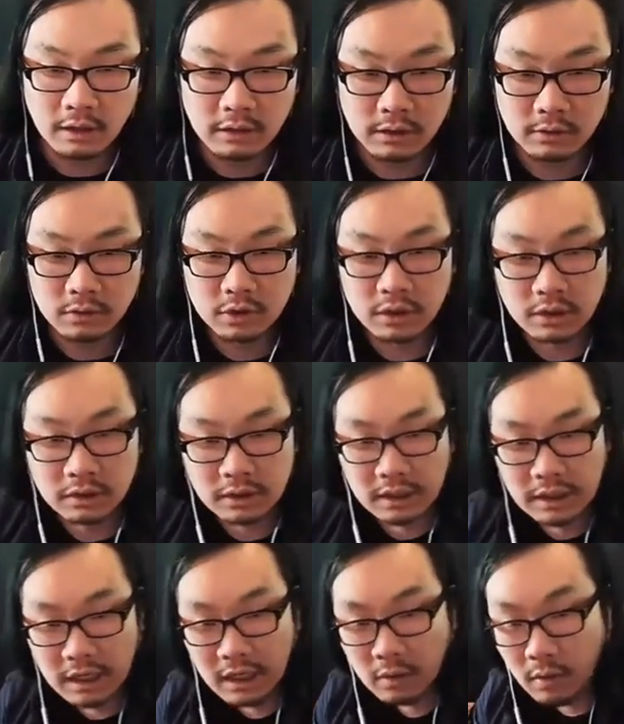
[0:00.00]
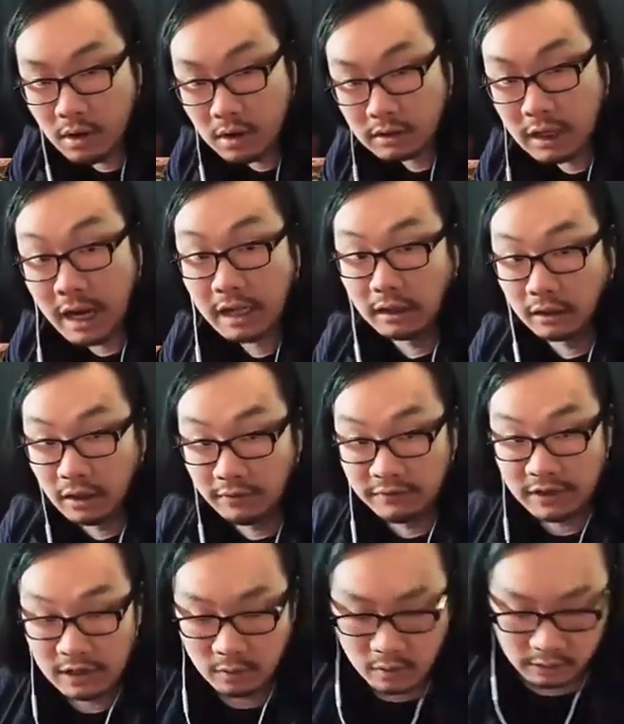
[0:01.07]
Yunjins and Ningguangs. I love
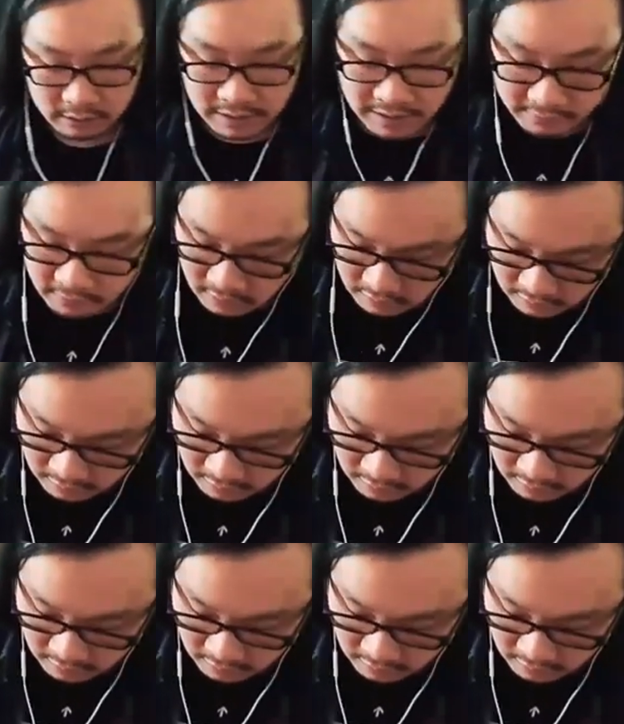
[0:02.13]
Ningguangs. I haven't done